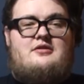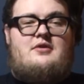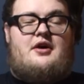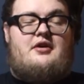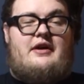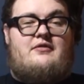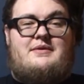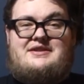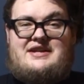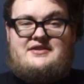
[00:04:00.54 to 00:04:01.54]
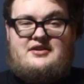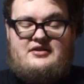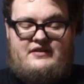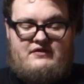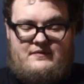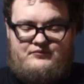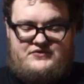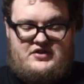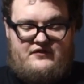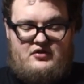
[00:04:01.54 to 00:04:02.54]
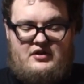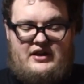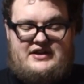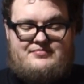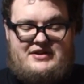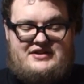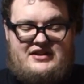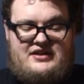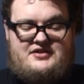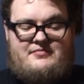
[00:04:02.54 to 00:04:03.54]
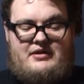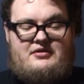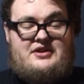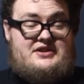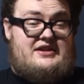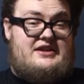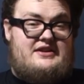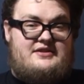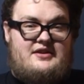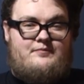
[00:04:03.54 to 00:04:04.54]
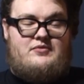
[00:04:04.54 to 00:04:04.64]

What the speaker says: Although everybody's tastes are different, so if you really like spicy things, you might really dig these.